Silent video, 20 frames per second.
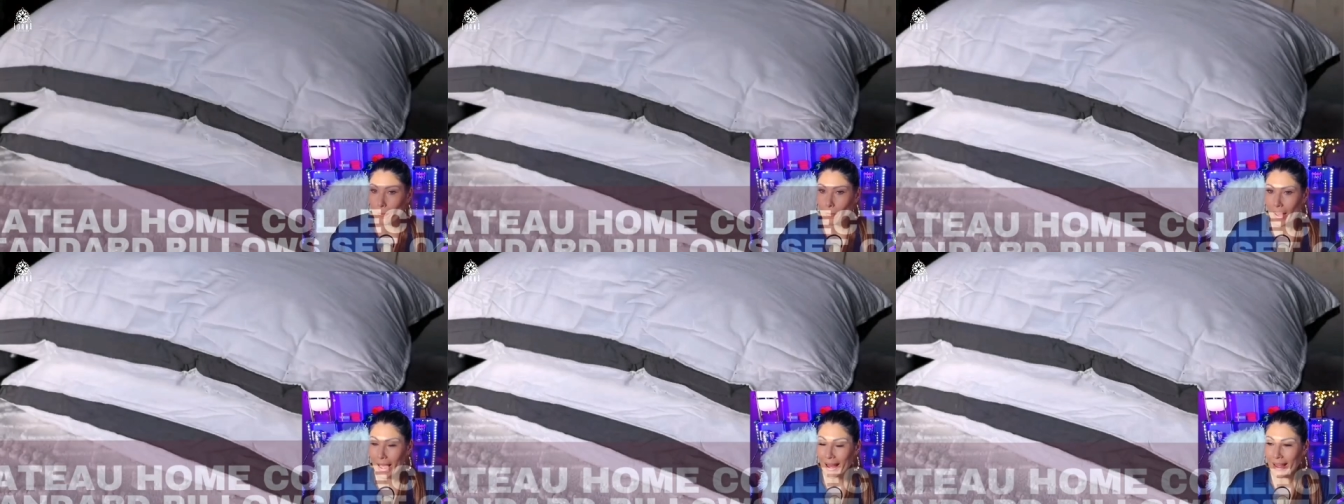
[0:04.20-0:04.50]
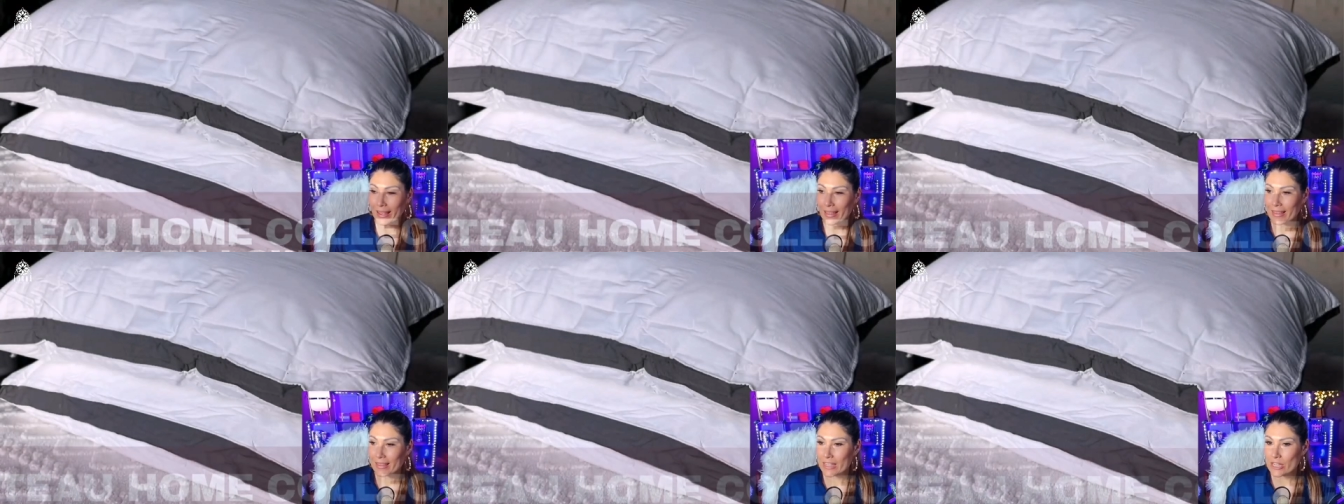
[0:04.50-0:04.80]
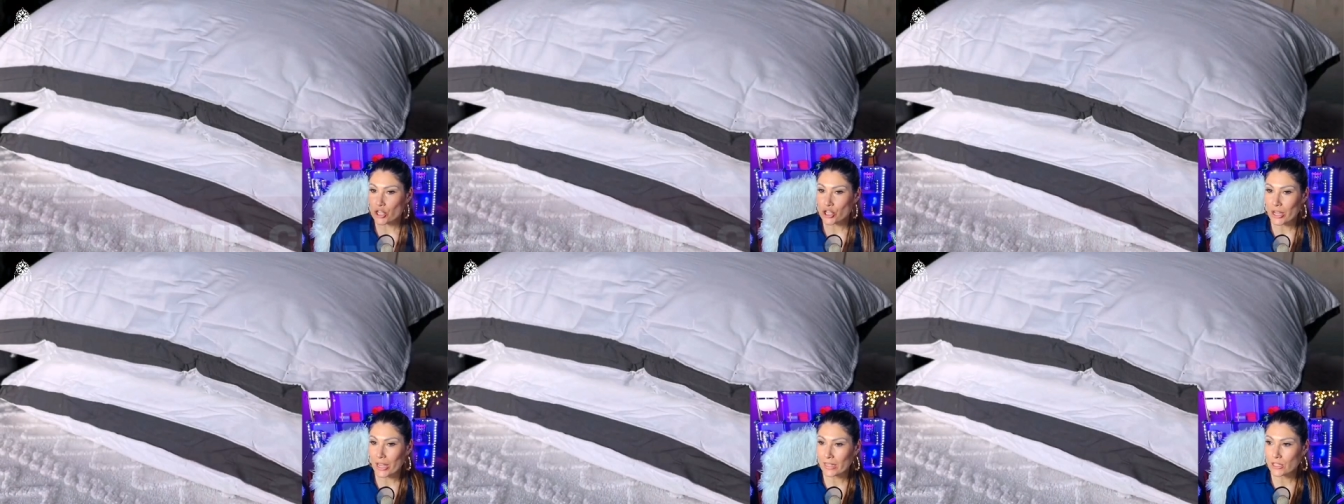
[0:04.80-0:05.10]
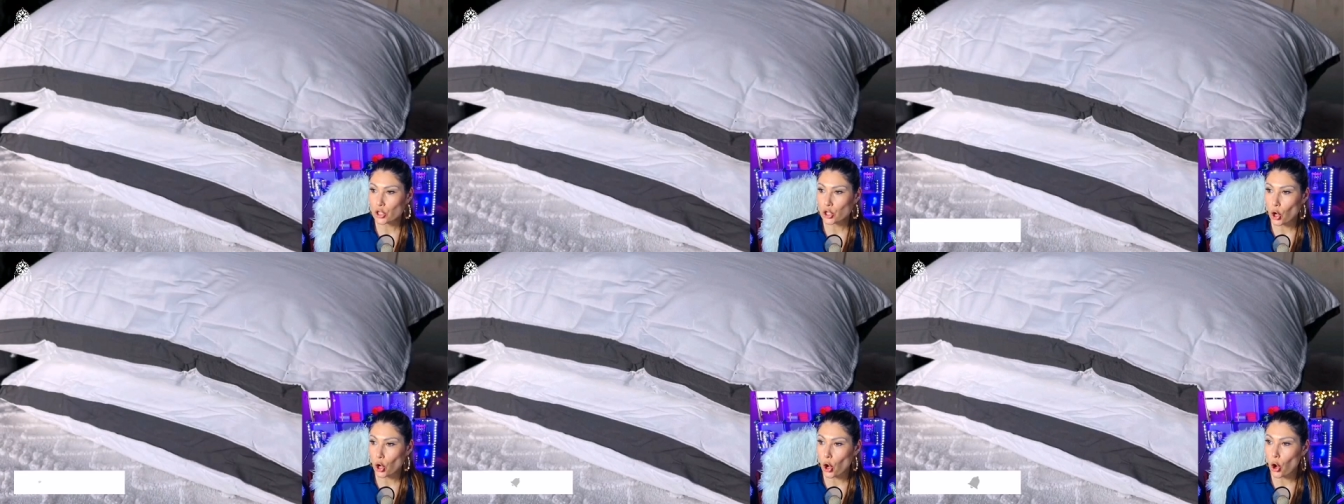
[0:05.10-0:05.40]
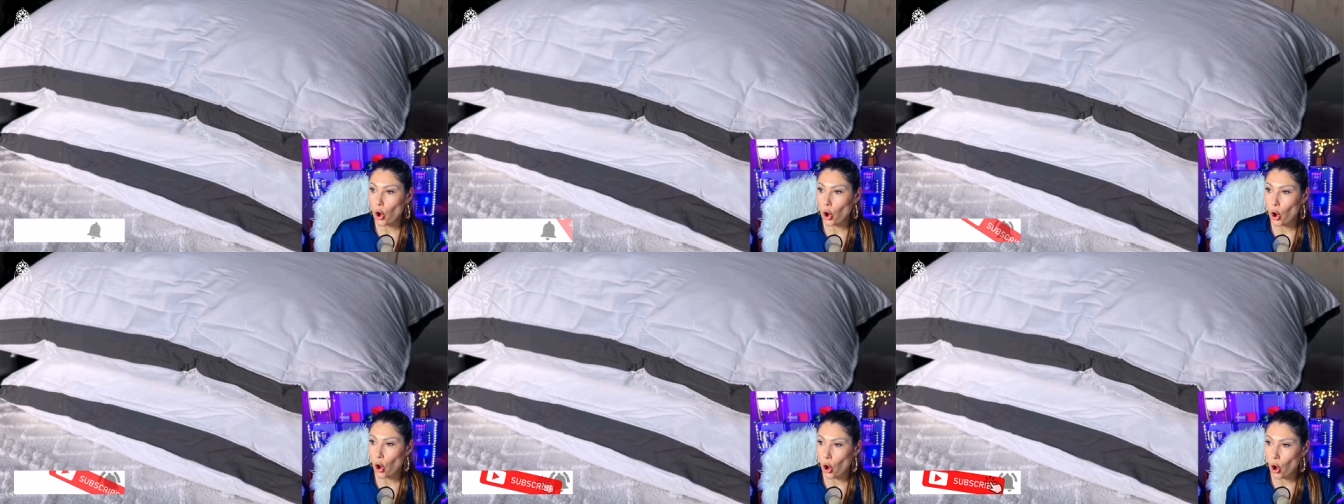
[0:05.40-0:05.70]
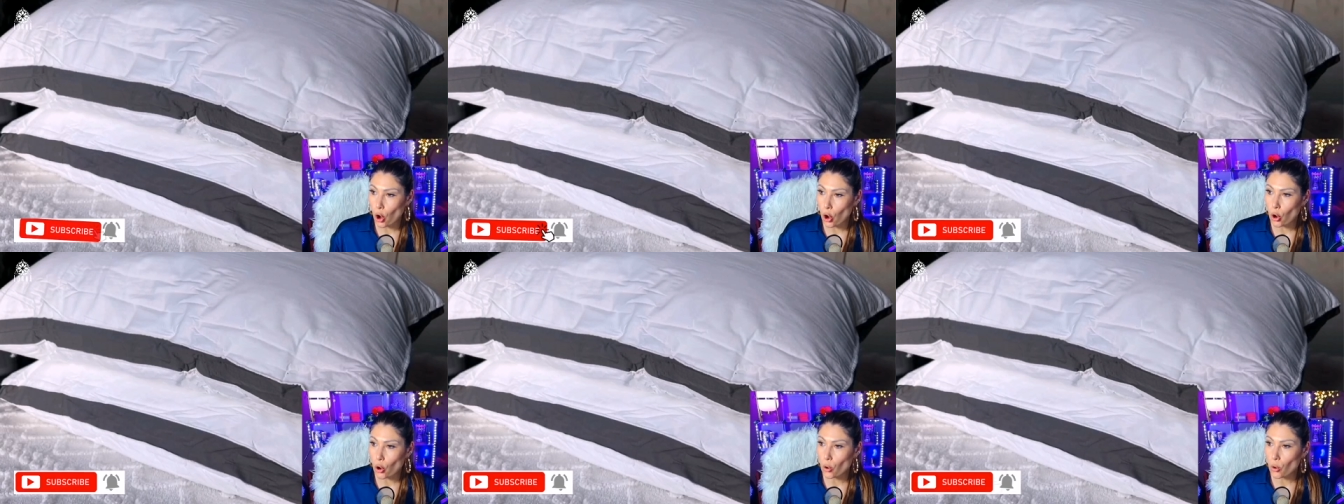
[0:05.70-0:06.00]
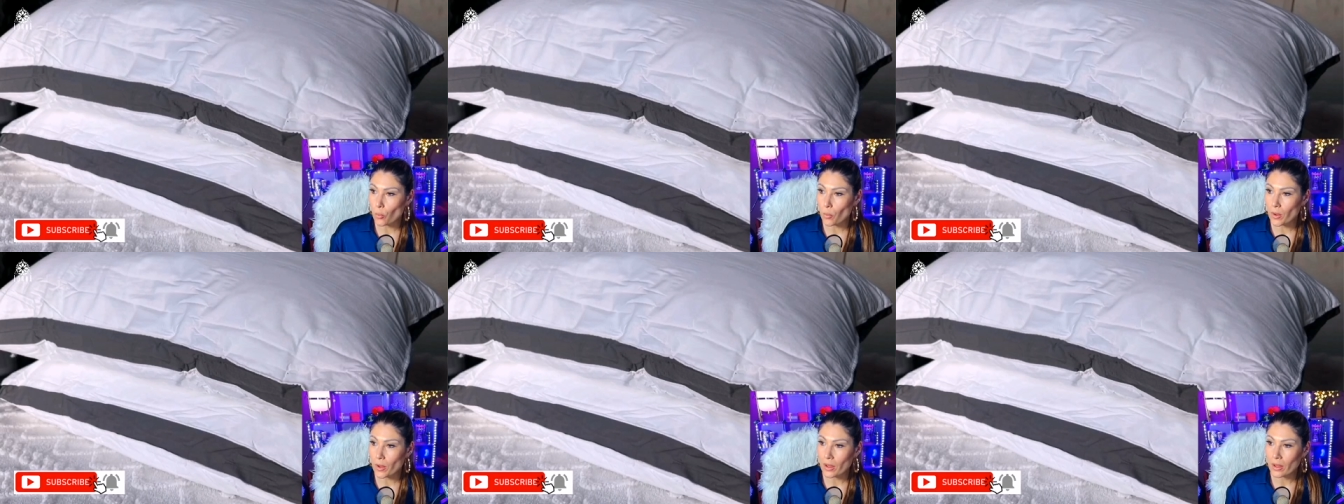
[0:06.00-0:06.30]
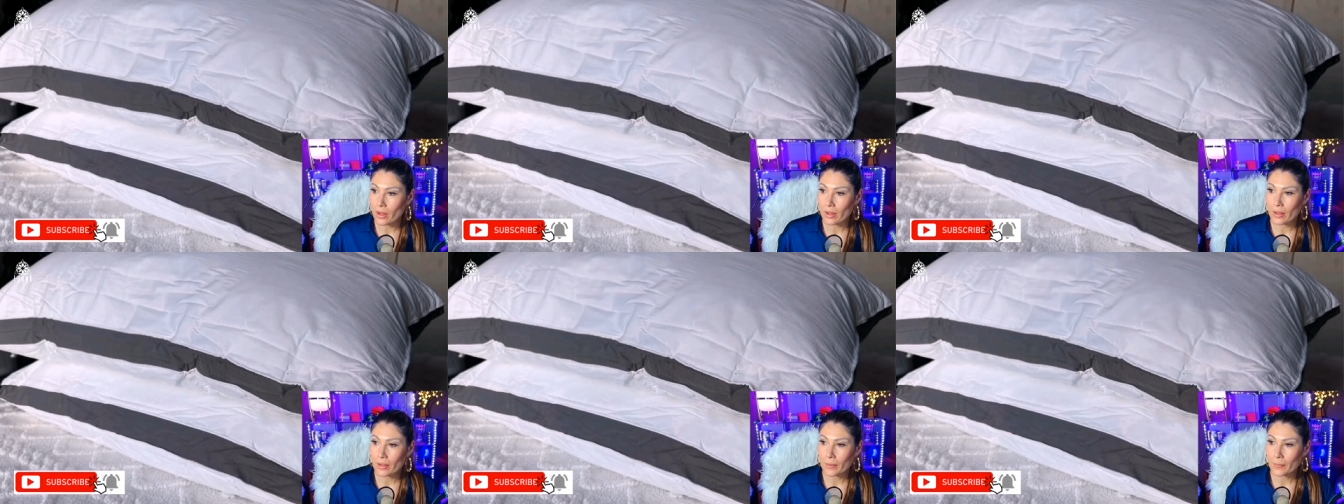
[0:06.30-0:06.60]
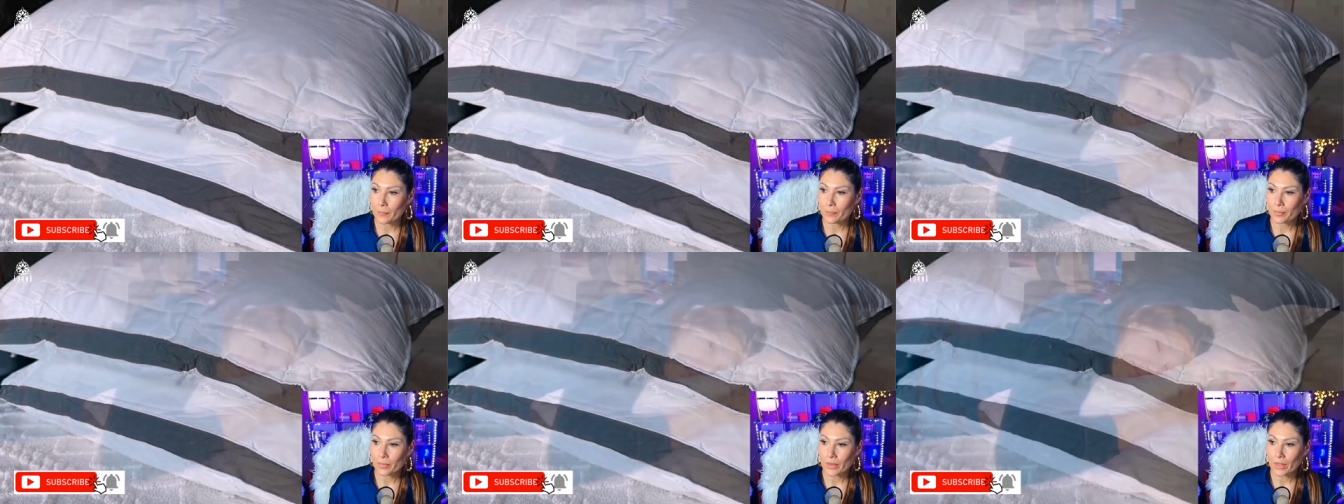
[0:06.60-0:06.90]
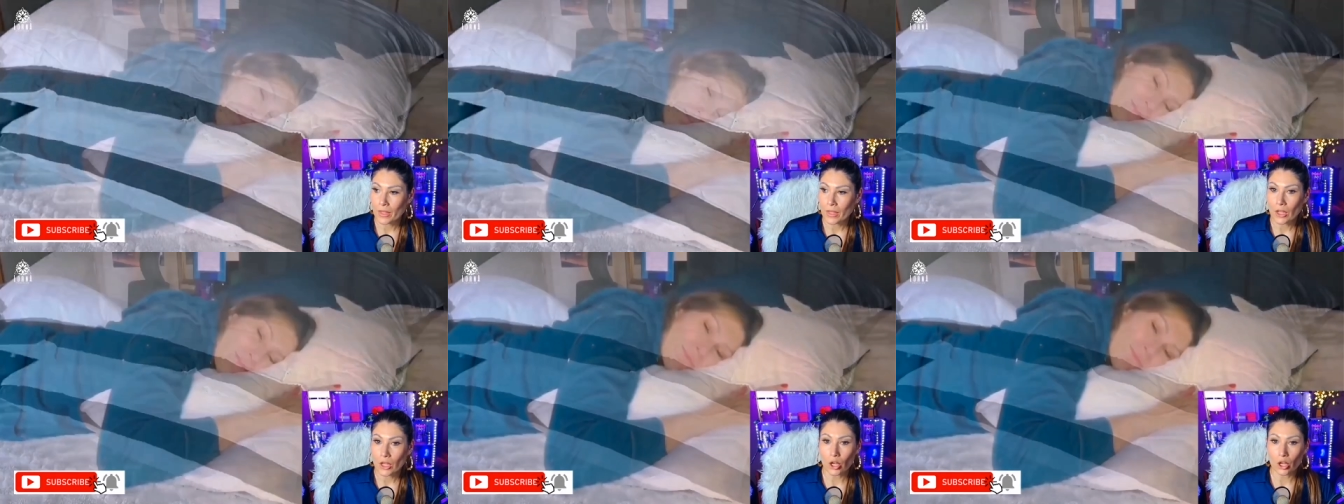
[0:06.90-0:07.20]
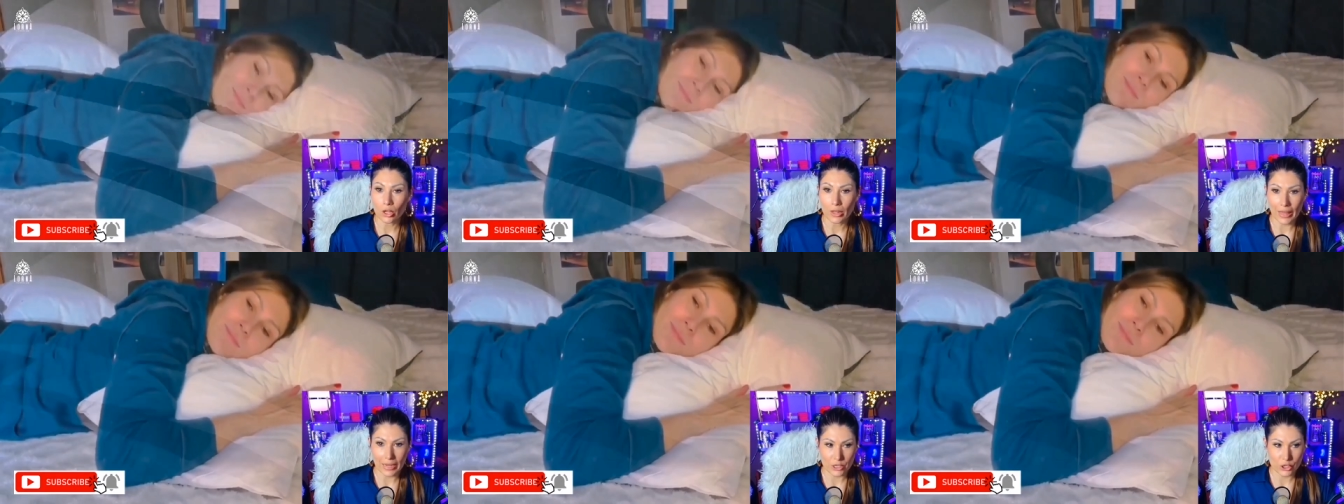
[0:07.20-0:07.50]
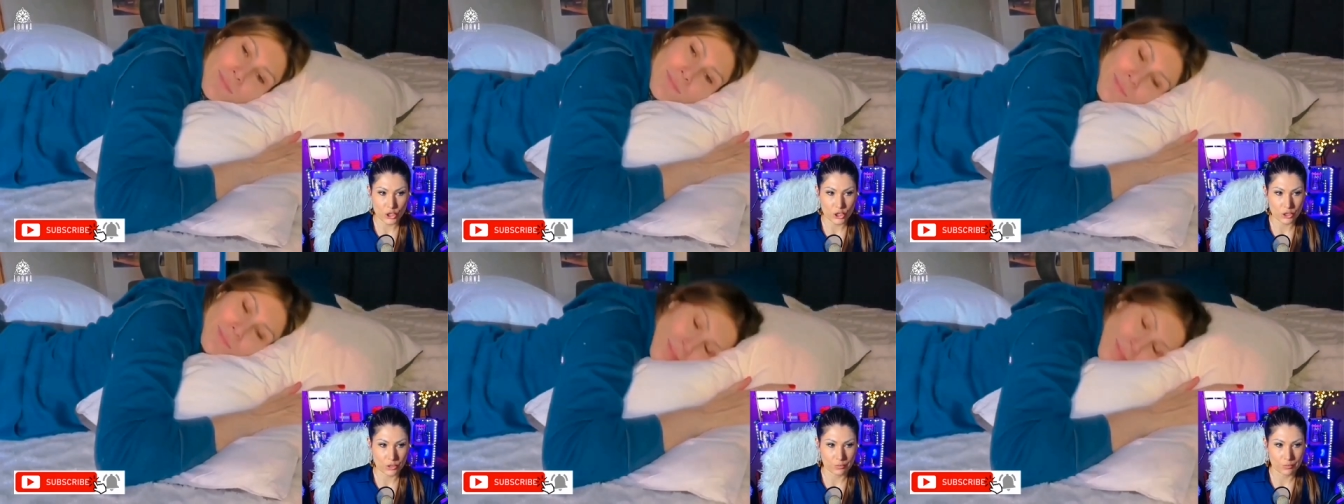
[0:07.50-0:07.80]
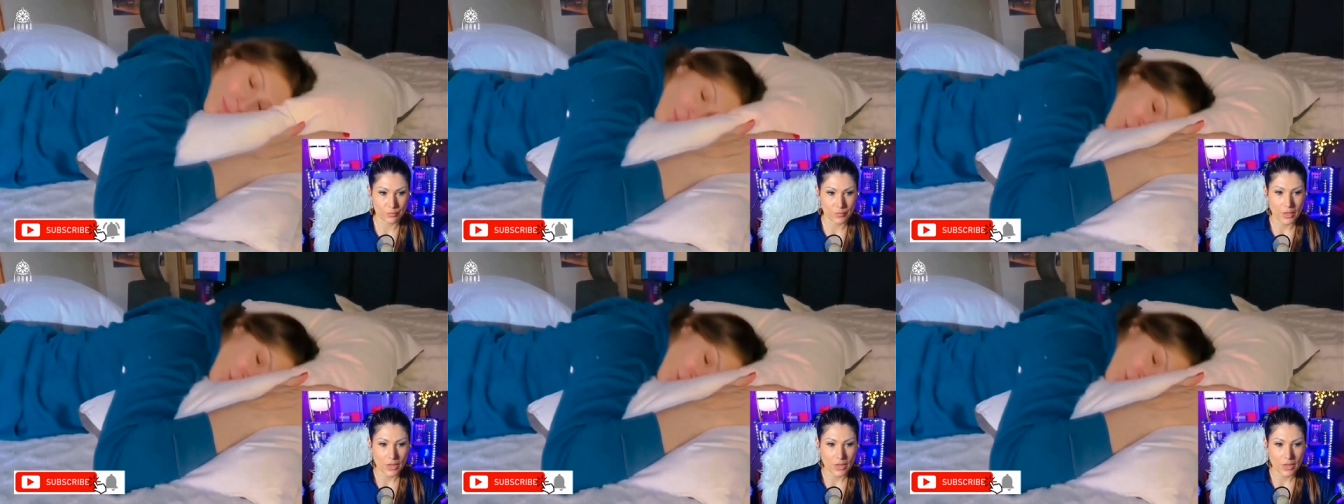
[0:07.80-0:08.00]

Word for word: by the Chateau Home collection.